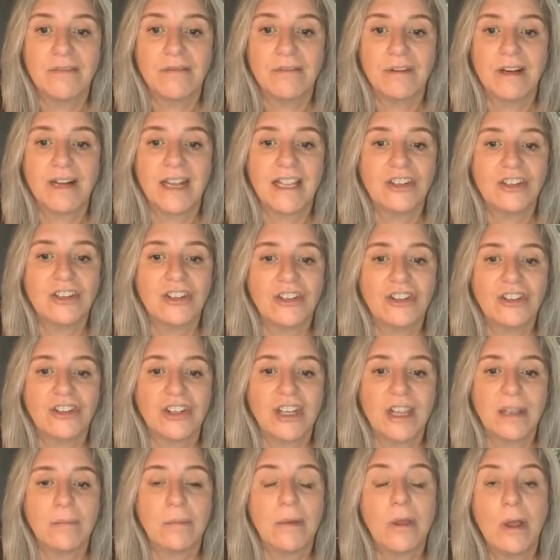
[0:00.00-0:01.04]

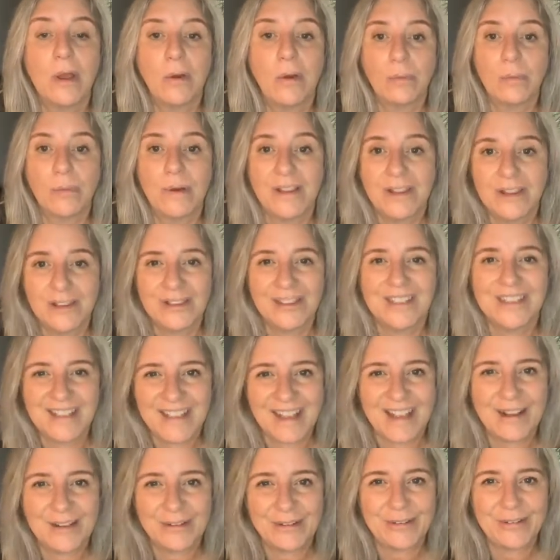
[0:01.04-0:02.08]
relationship with
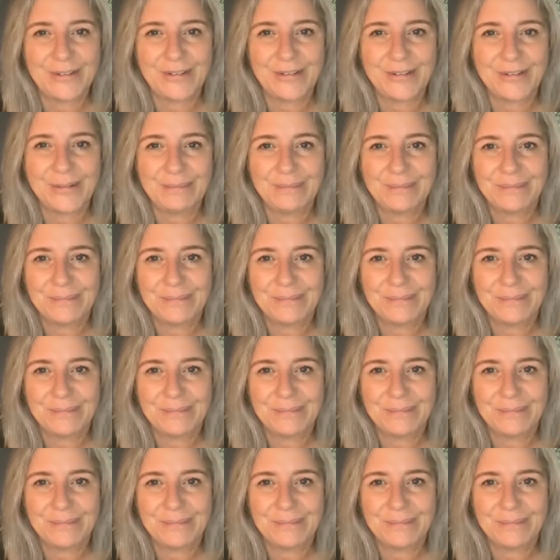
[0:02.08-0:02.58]
yourself.